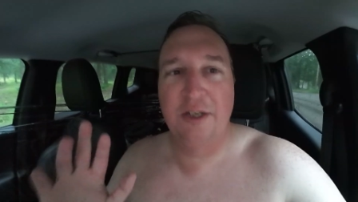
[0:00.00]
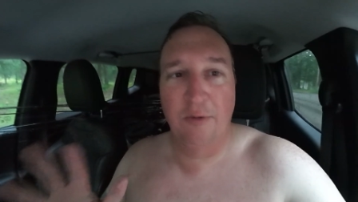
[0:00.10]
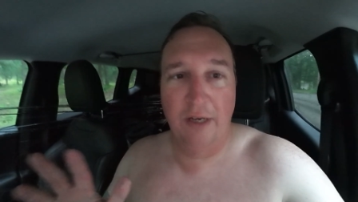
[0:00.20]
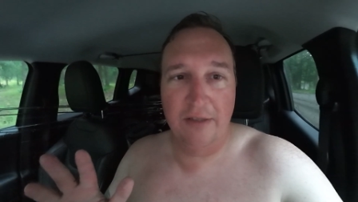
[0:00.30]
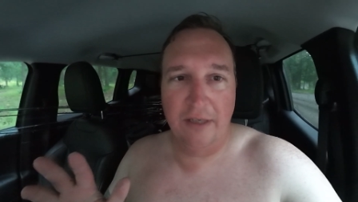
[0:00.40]
you're
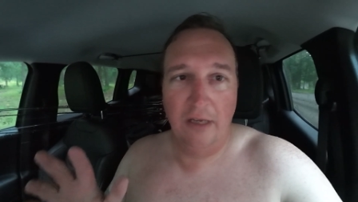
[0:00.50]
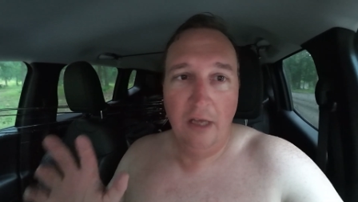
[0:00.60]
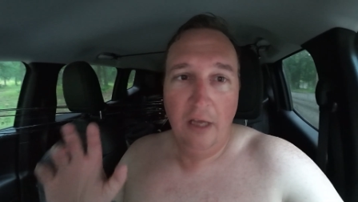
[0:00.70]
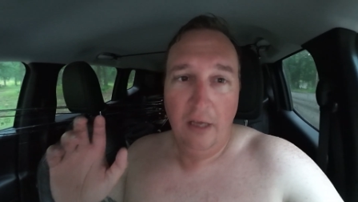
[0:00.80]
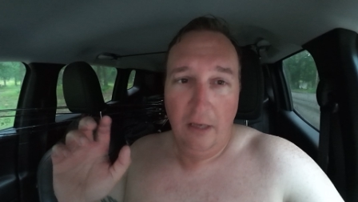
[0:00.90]
wondering,
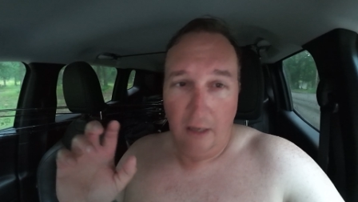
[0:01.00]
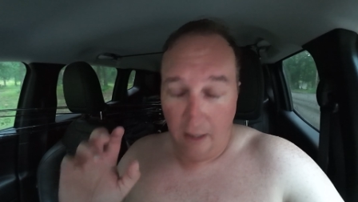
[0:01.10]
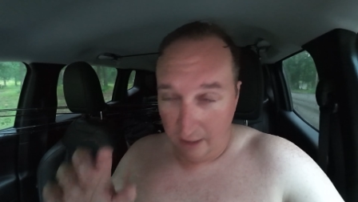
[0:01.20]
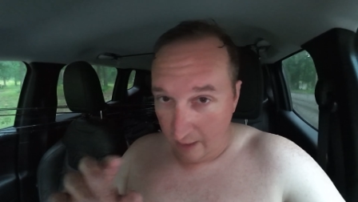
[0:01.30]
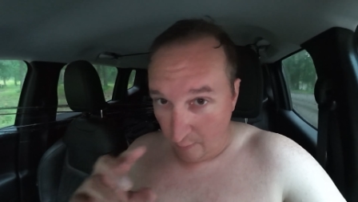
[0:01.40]

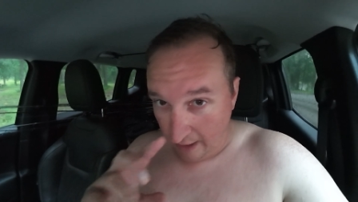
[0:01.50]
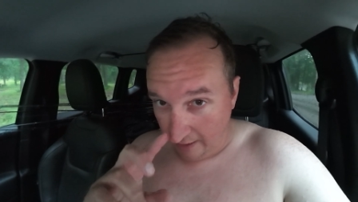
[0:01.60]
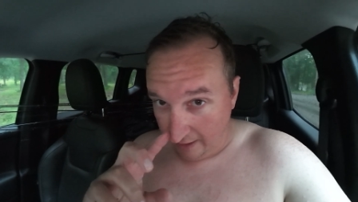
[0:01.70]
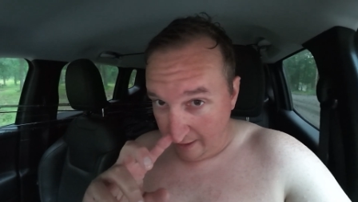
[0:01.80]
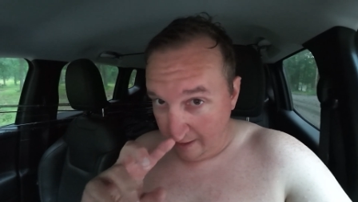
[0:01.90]
all I'm
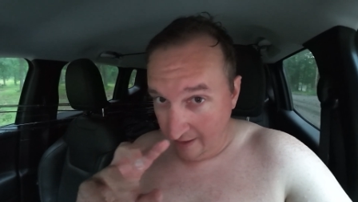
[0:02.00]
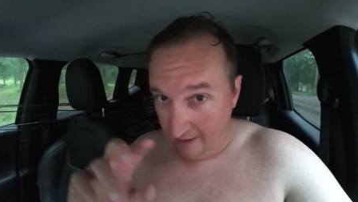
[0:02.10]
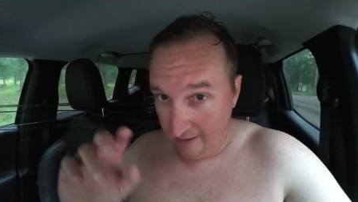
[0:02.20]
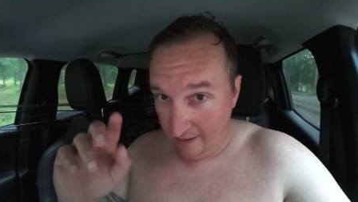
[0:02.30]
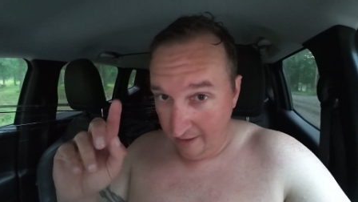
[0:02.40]
wearing
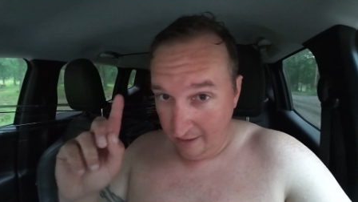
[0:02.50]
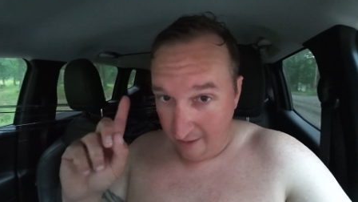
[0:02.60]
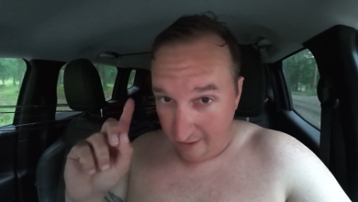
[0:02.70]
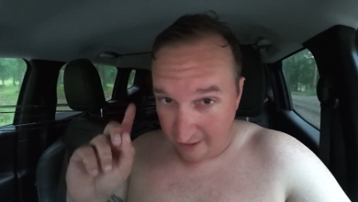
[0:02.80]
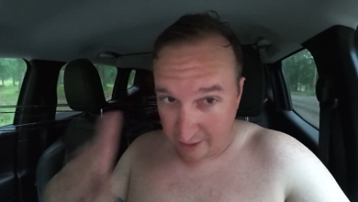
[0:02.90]

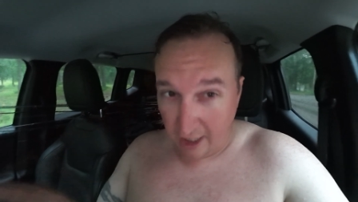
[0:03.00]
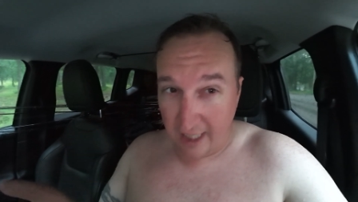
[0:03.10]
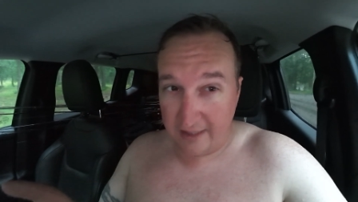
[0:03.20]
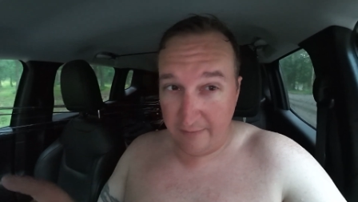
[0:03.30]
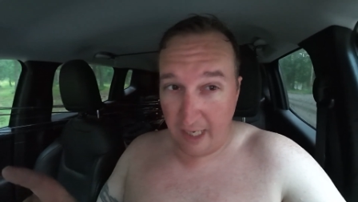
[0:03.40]
is
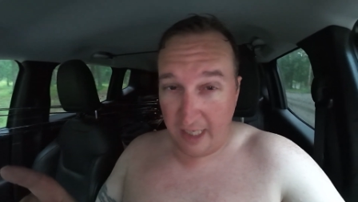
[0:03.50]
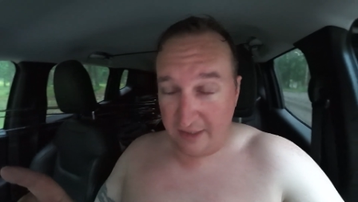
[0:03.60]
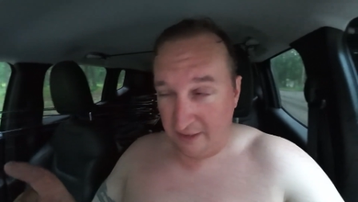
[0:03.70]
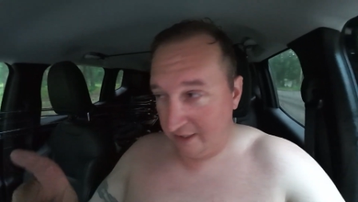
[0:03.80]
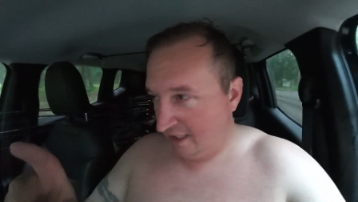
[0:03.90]
Crocs and
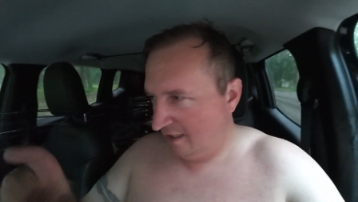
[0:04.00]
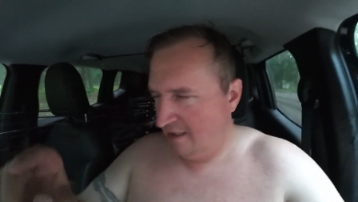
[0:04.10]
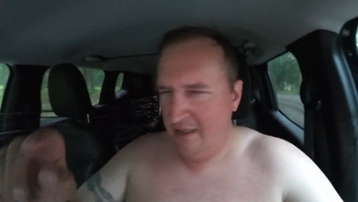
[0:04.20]
boxers.